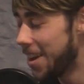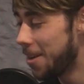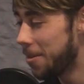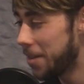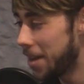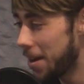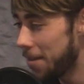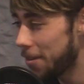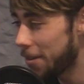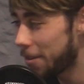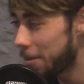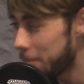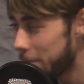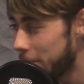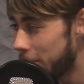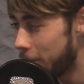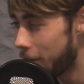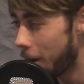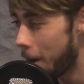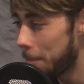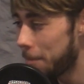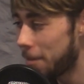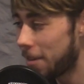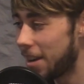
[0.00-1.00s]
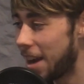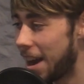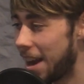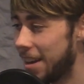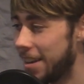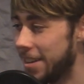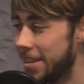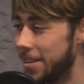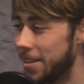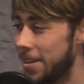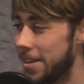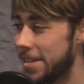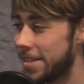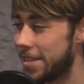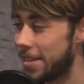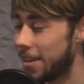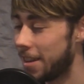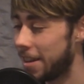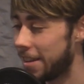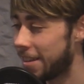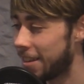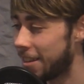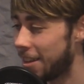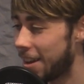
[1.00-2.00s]
Whenever someone drops in Ireland,
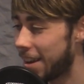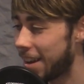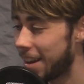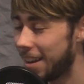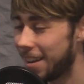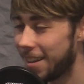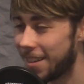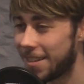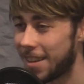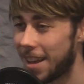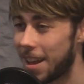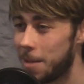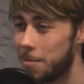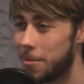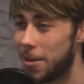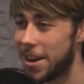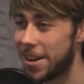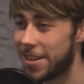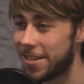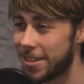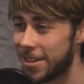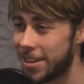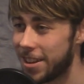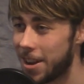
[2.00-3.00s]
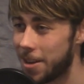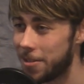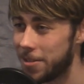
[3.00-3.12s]
it's like a little celebration,